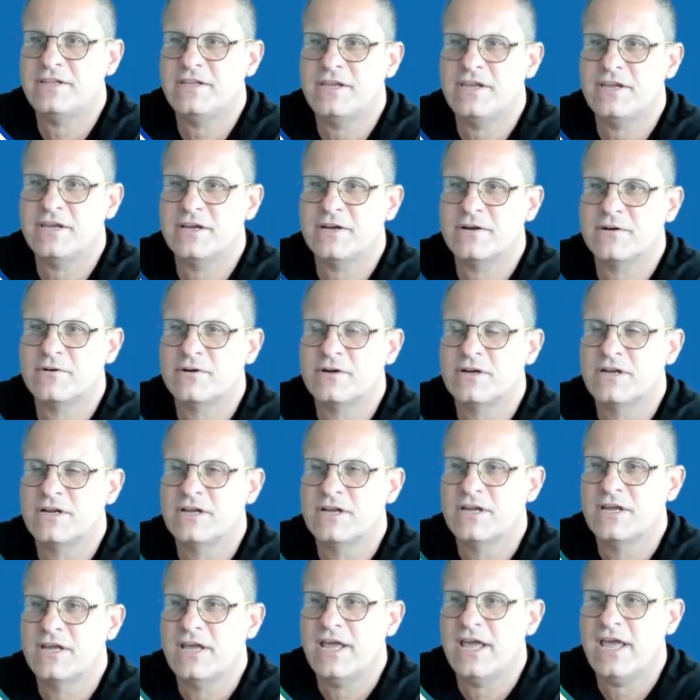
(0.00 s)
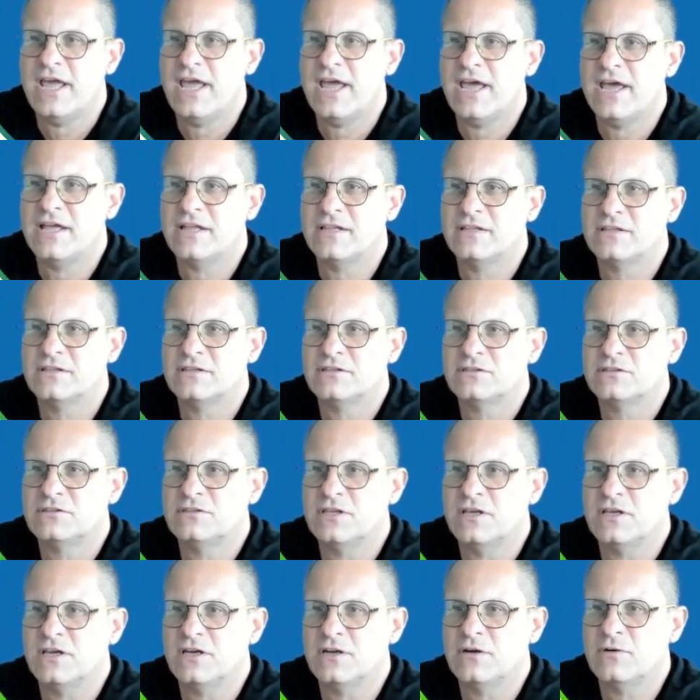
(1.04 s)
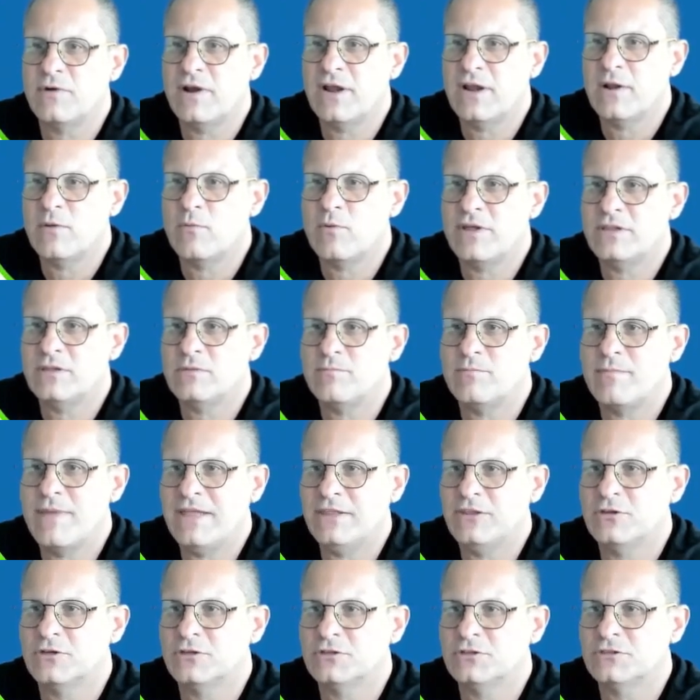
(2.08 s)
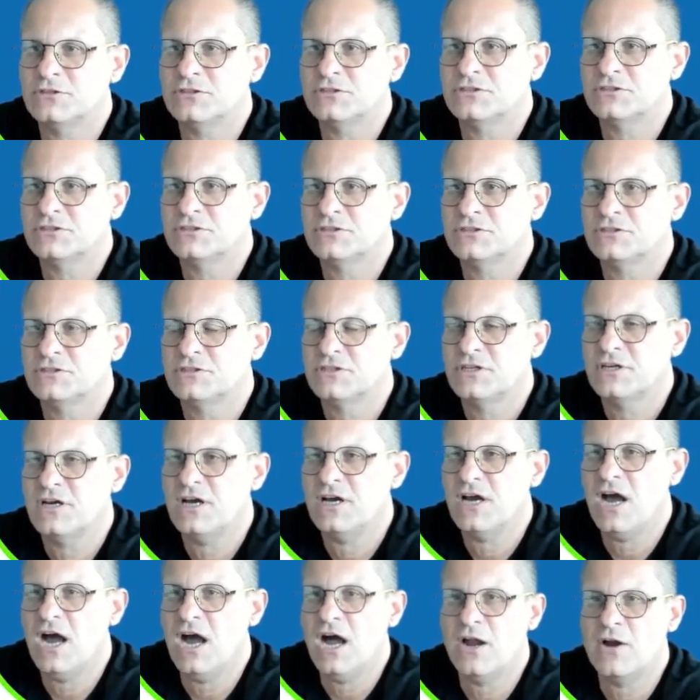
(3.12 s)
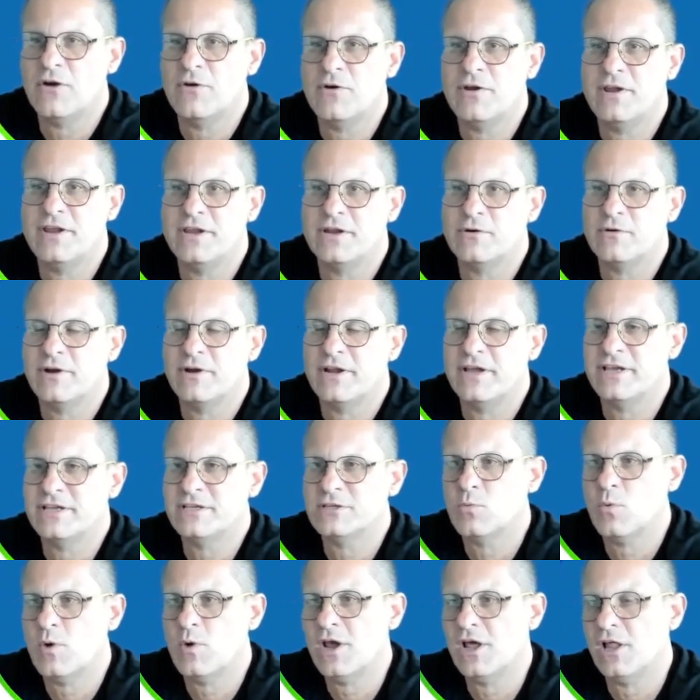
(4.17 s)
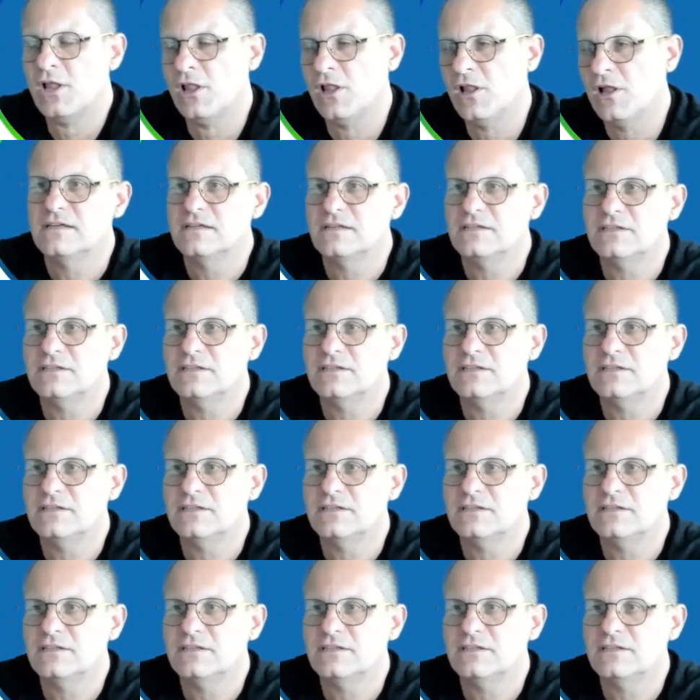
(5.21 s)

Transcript: here and the relevant methods are here as well.